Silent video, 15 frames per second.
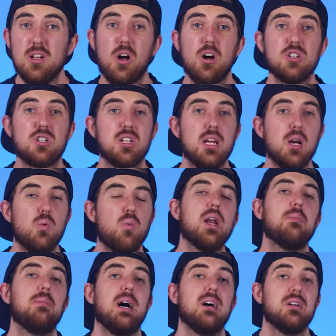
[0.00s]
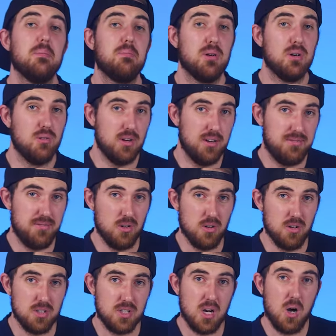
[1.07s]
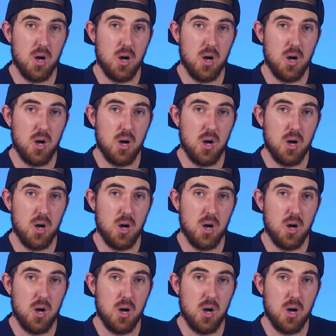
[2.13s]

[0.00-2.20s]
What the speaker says: Lastly, what about peripherals?